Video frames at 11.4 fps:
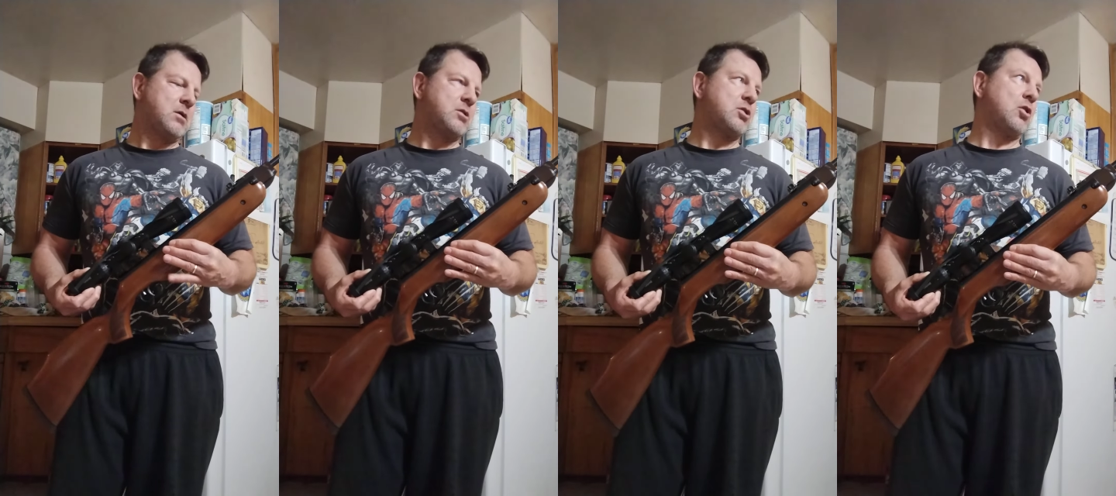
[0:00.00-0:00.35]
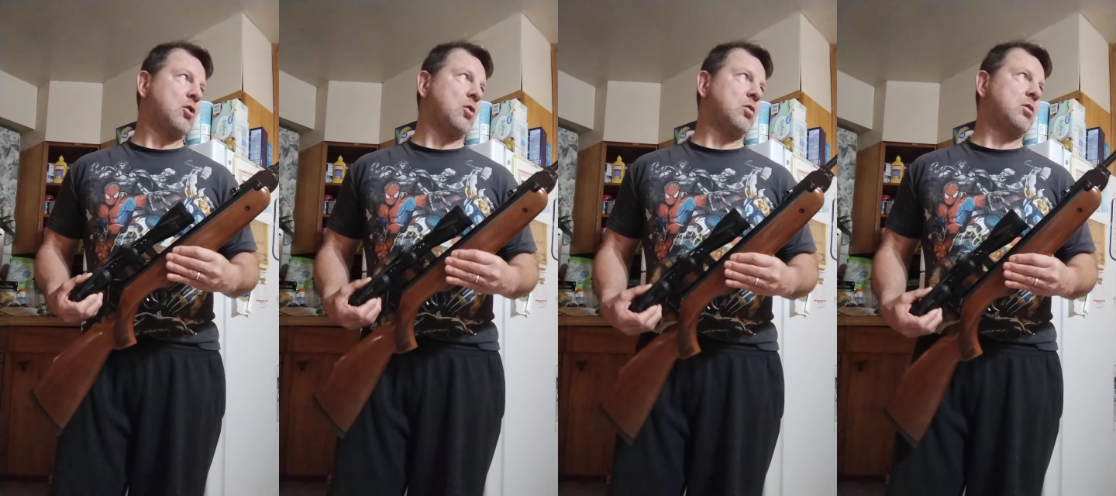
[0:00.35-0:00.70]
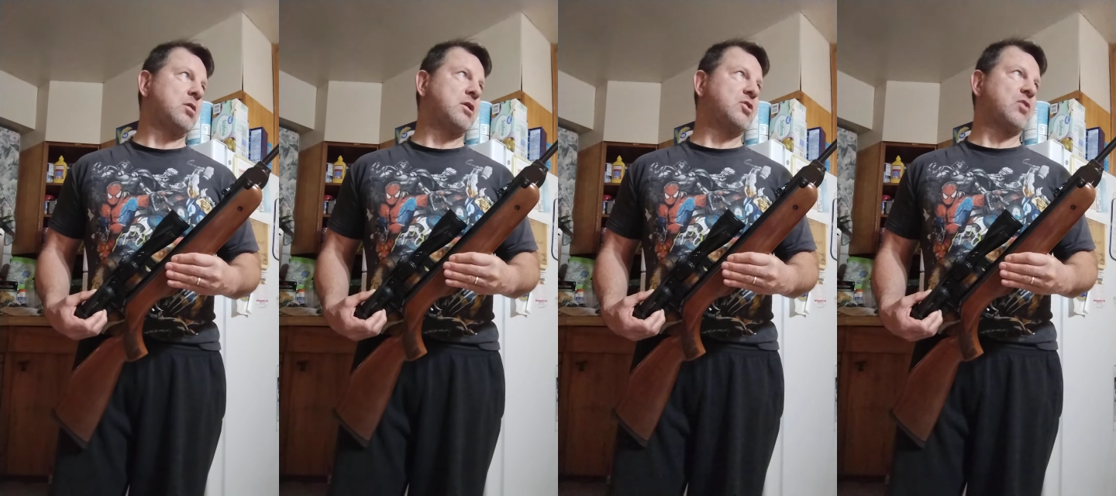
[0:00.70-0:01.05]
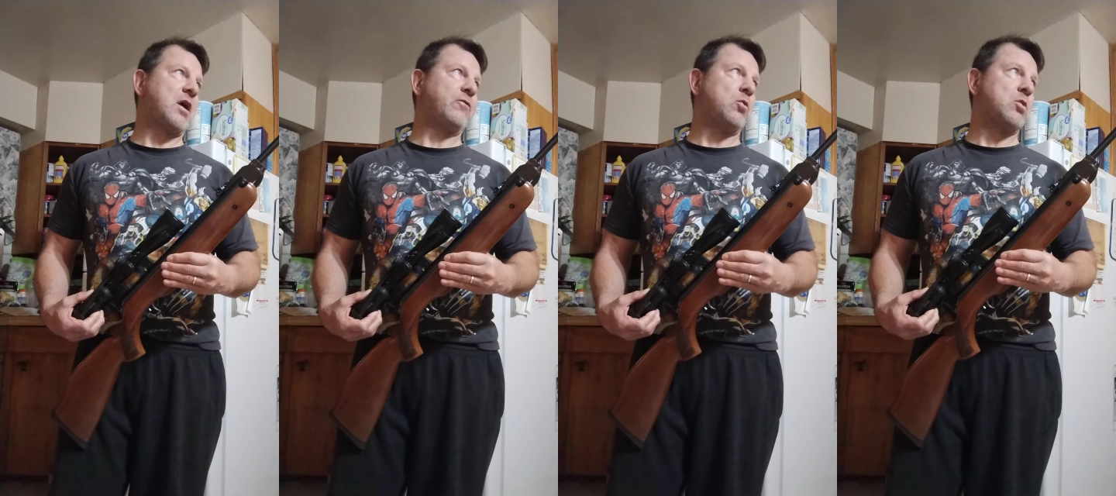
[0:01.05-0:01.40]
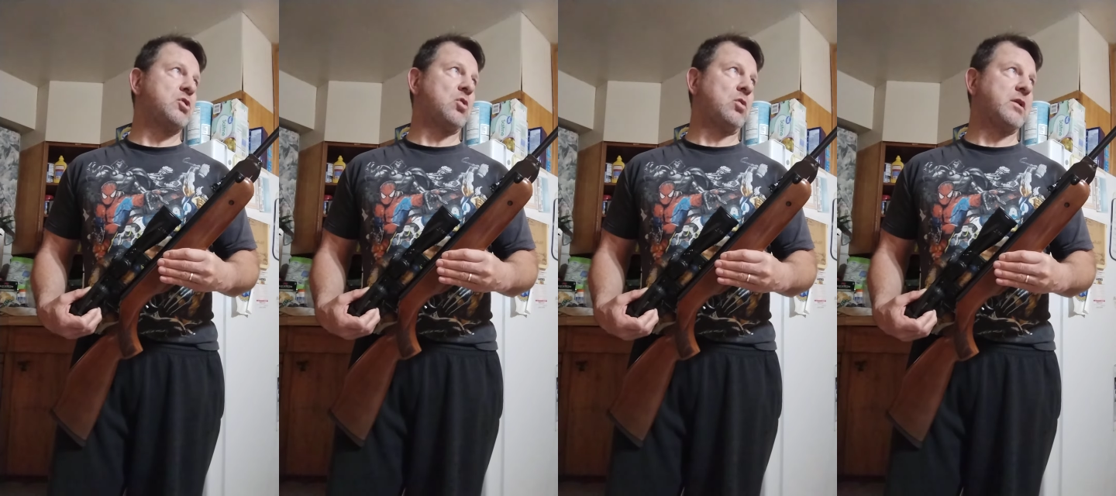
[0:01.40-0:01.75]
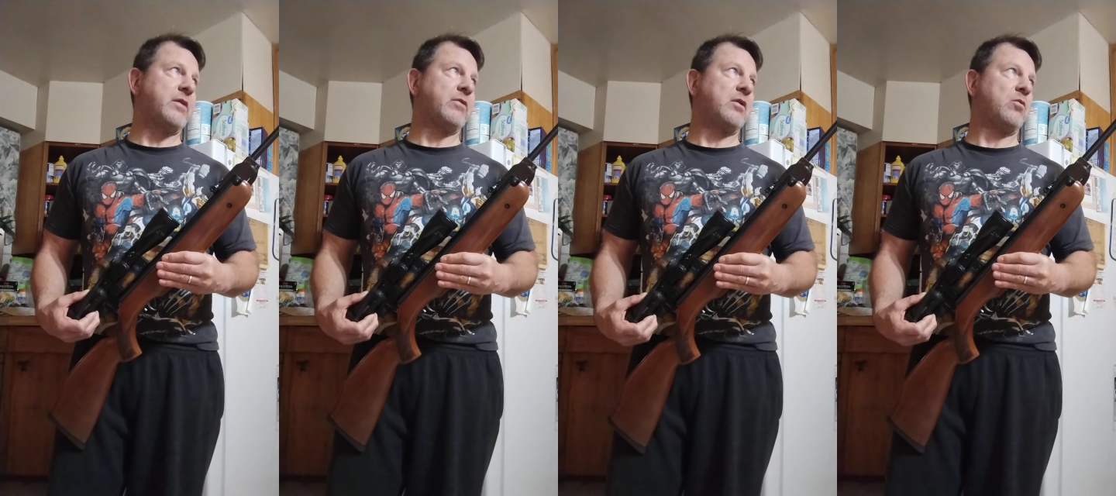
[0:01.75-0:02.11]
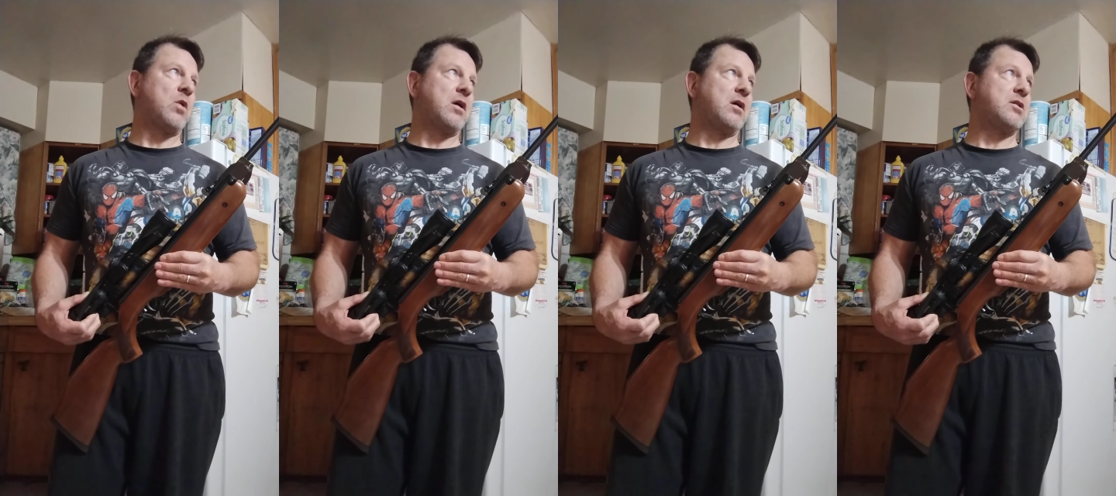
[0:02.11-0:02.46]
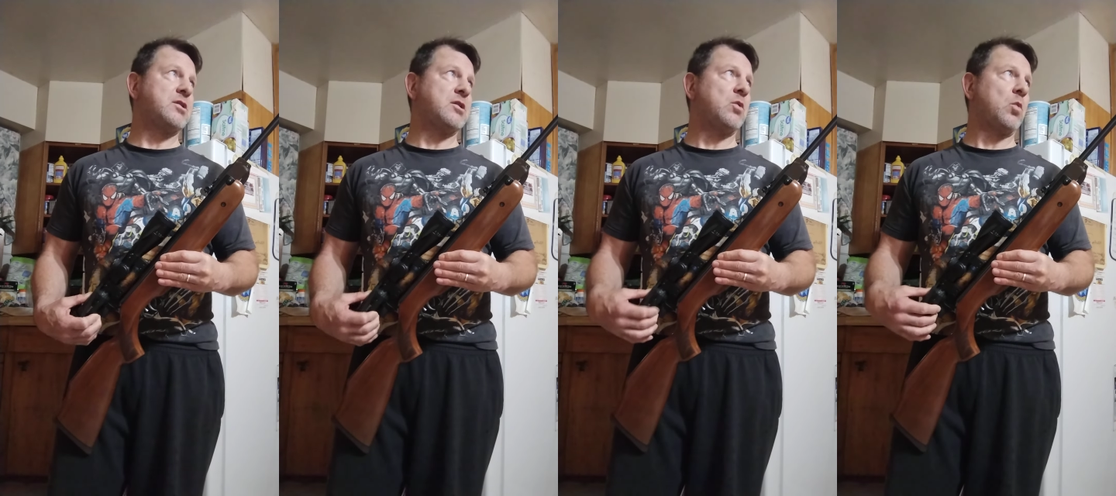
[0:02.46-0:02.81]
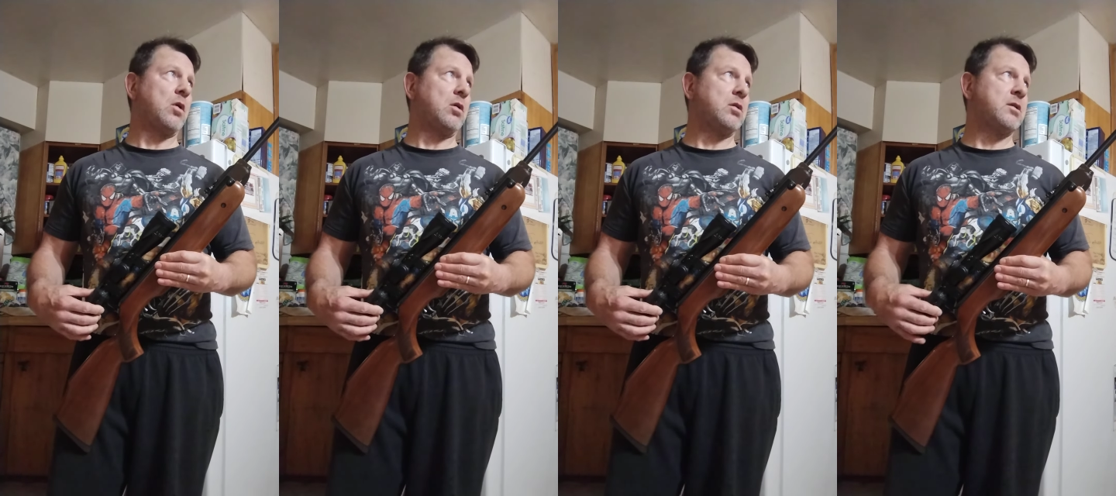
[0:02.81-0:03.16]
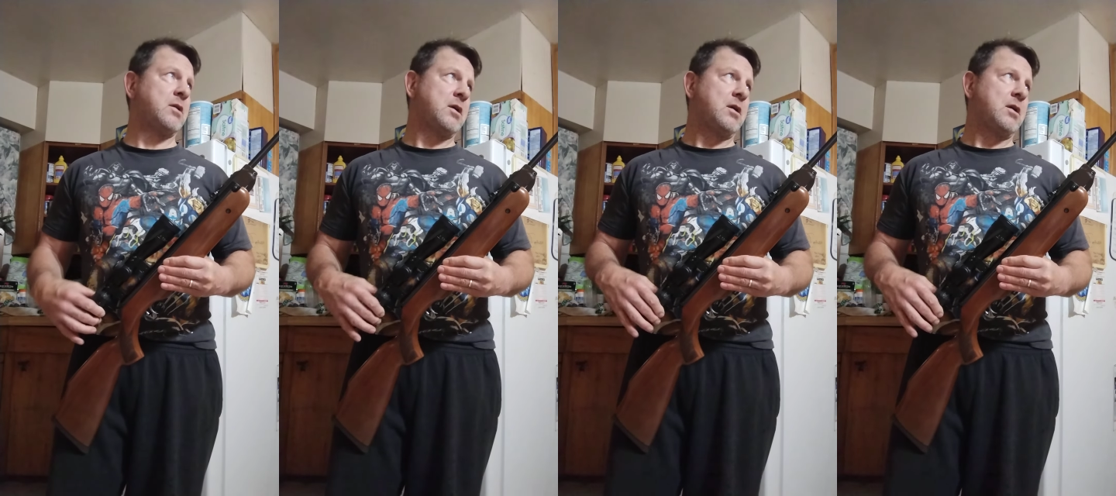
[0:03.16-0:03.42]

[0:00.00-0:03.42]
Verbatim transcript: So this rifle was sold everywhere else in the world.